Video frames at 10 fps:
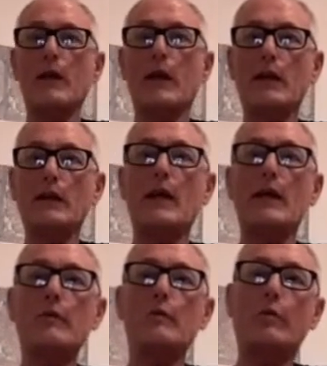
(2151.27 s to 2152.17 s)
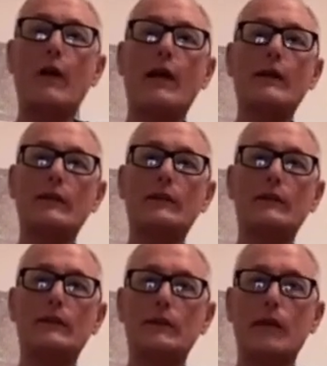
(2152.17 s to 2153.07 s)
Anytime you practice
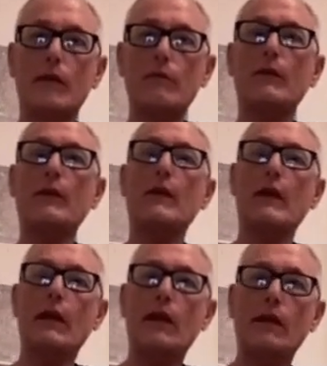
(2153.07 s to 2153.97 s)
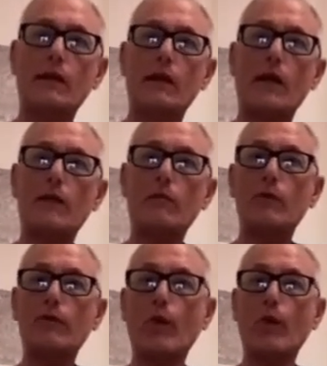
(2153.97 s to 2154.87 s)
something ahead of time
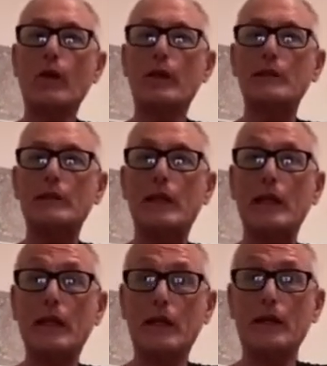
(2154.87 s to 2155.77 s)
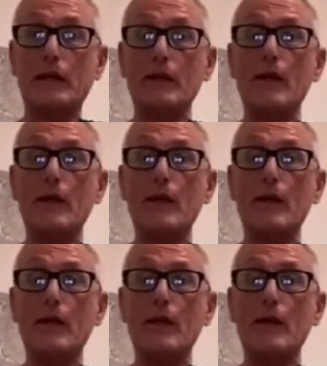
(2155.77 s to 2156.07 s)
before it's needed,